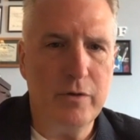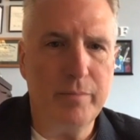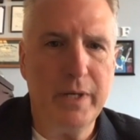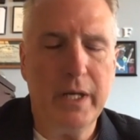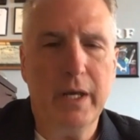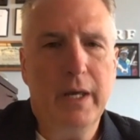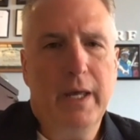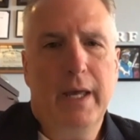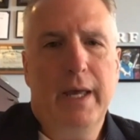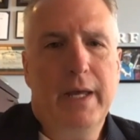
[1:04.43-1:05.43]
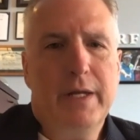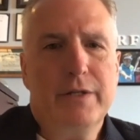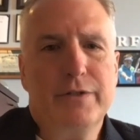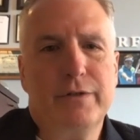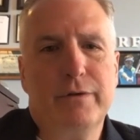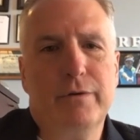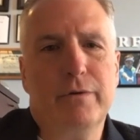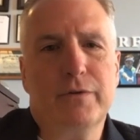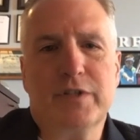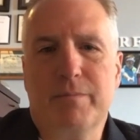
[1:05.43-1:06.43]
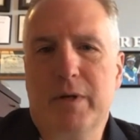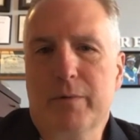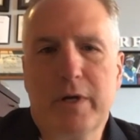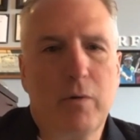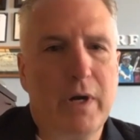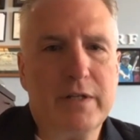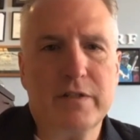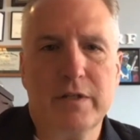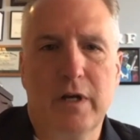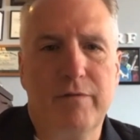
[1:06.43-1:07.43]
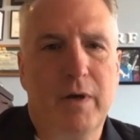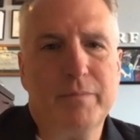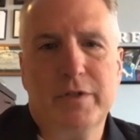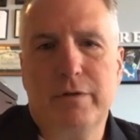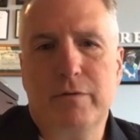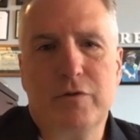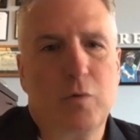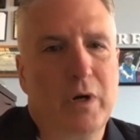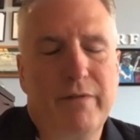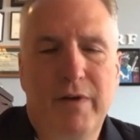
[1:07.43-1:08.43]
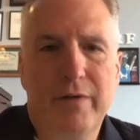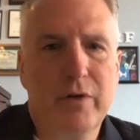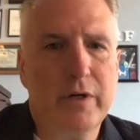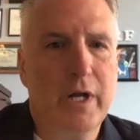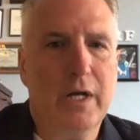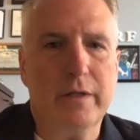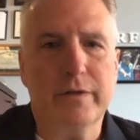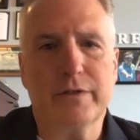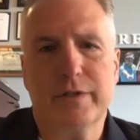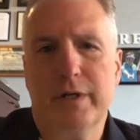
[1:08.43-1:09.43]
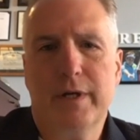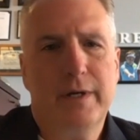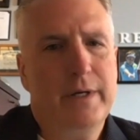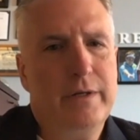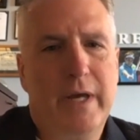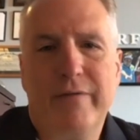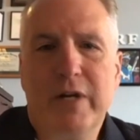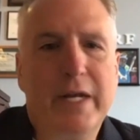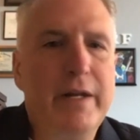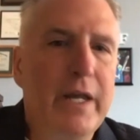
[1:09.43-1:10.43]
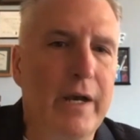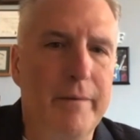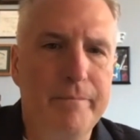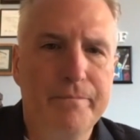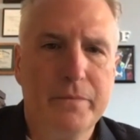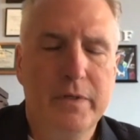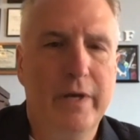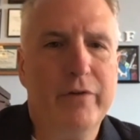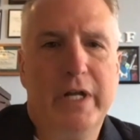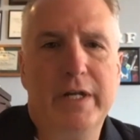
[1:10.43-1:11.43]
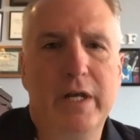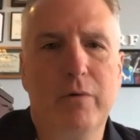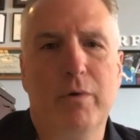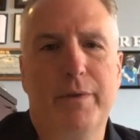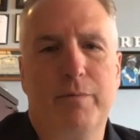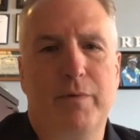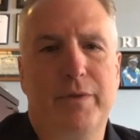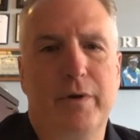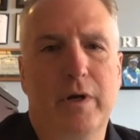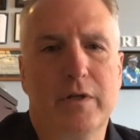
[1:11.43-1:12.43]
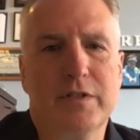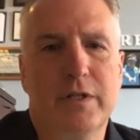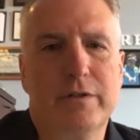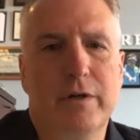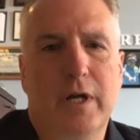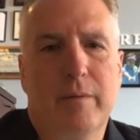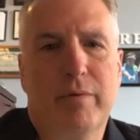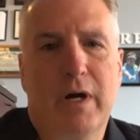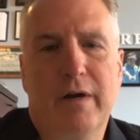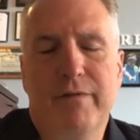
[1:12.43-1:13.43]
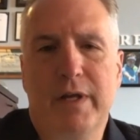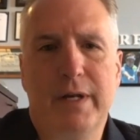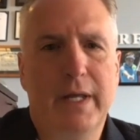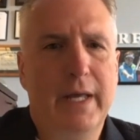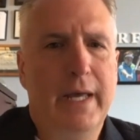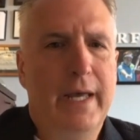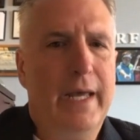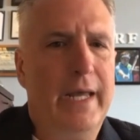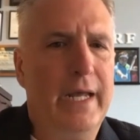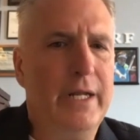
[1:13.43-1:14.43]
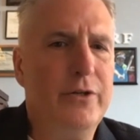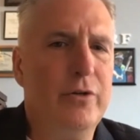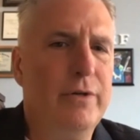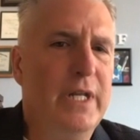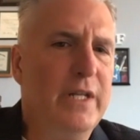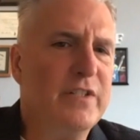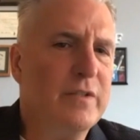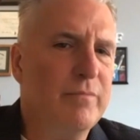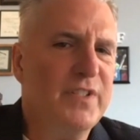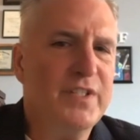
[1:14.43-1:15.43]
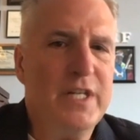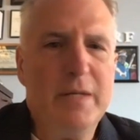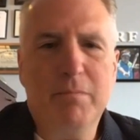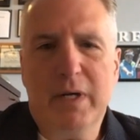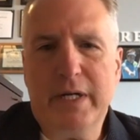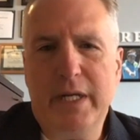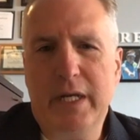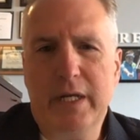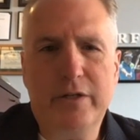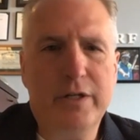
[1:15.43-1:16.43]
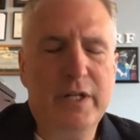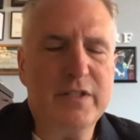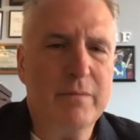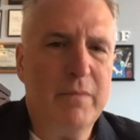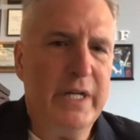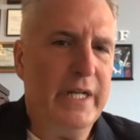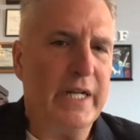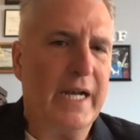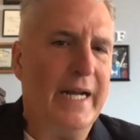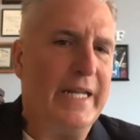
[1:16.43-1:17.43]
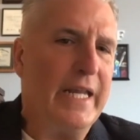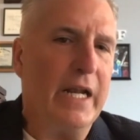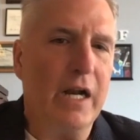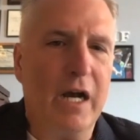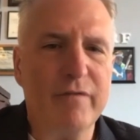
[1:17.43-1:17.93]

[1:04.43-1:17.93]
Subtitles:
the UP to submit requests of up to $2,500. You have an idea. You have an idea with your health center nonprofit, and you need some seed money, and you need some money to kind of get it